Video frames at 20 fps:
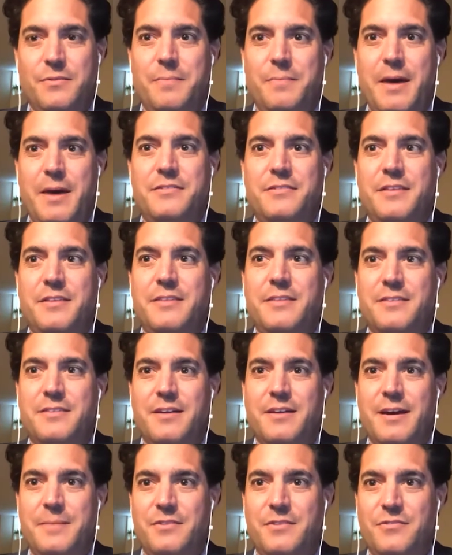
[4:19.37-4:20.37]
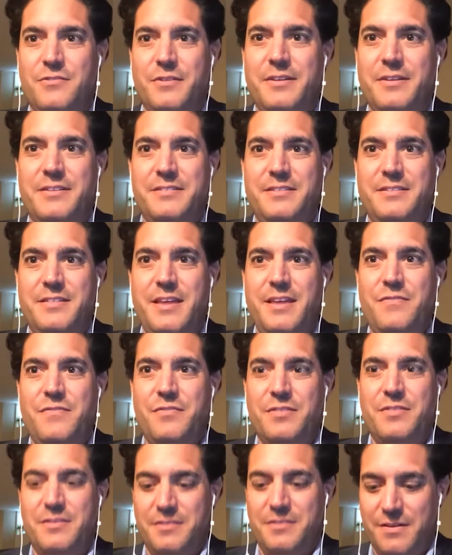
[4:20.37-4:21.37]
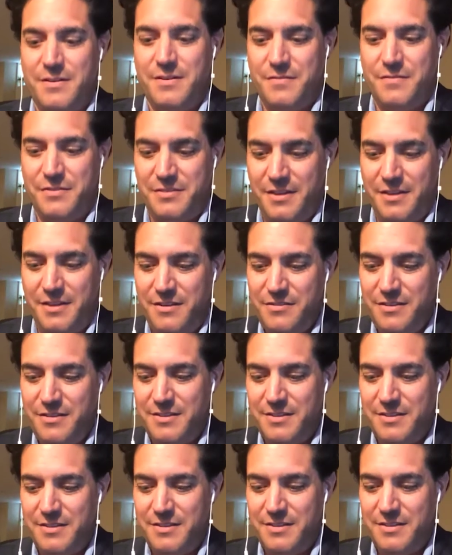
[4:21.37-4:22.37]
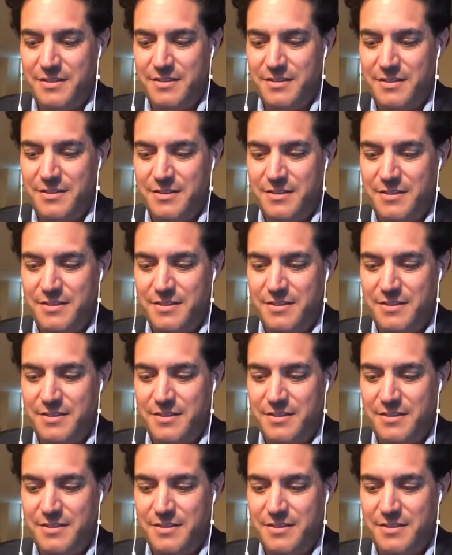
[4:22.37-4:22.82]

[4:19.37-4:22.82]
that you managed to take the time to join us today for this conversation. So